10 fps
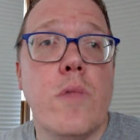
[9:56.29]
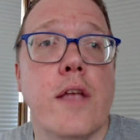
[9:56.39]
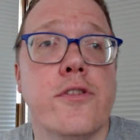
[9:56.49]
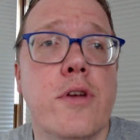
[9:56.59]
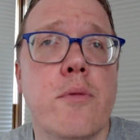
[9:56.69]

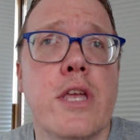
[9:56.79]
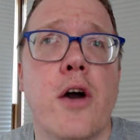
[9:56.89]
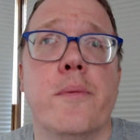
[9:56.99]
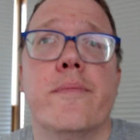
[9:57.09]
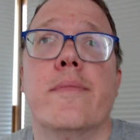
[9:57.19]
So here we
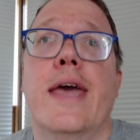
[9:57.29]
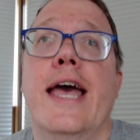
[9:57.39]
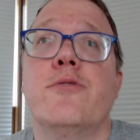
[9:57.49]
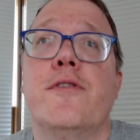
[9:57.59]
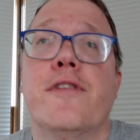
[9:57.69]
go.
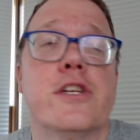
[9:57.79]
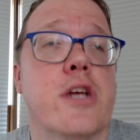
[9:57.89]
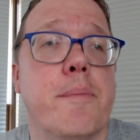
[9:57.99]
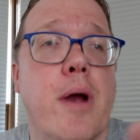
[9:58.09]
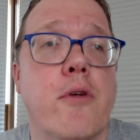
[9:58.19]
as we finish
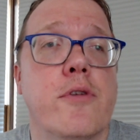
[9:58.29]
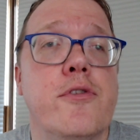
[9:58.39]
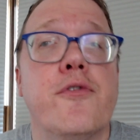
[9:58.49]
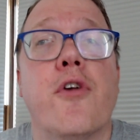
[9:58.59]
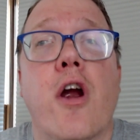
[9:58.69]
up our
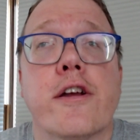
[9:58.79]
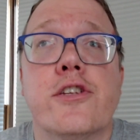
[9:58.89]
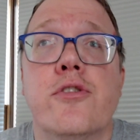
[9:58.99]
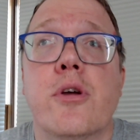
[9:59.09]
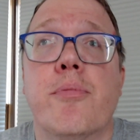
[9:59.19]
review for Arc
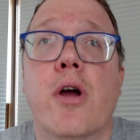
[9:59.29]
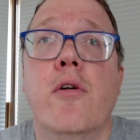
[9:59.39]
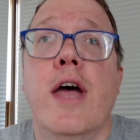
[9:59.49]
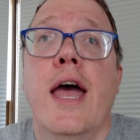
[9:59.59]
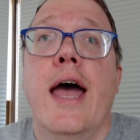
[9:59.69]
Studio
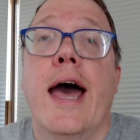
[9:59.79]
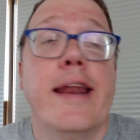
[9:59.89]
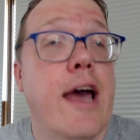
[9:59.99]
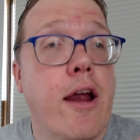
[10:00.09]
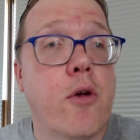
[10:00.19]
Pro,
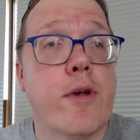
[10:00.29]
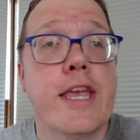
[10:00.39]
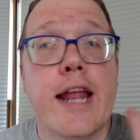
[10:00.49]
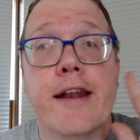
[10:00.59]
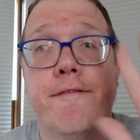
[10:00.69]
an R
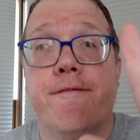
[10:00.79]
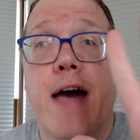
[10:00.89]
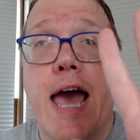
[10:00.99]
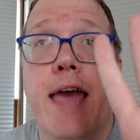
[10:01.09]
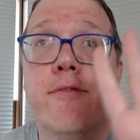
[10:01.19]
rate on a
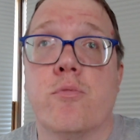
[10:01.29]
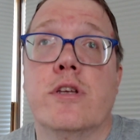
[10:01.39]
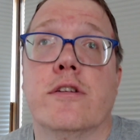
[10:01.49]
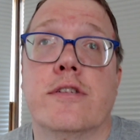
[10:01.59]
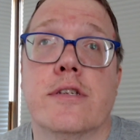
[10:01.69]

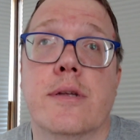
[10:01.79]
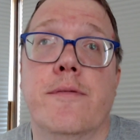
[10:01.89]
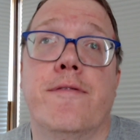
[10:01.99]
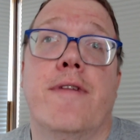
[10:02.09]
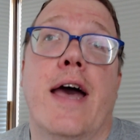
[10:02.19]
5-reel system,
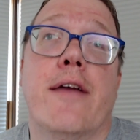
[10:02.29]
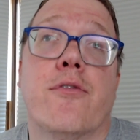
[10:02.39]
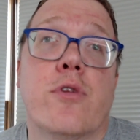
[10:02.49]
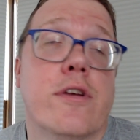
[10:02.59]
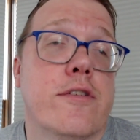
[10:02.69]

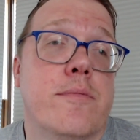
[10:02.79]
5 reels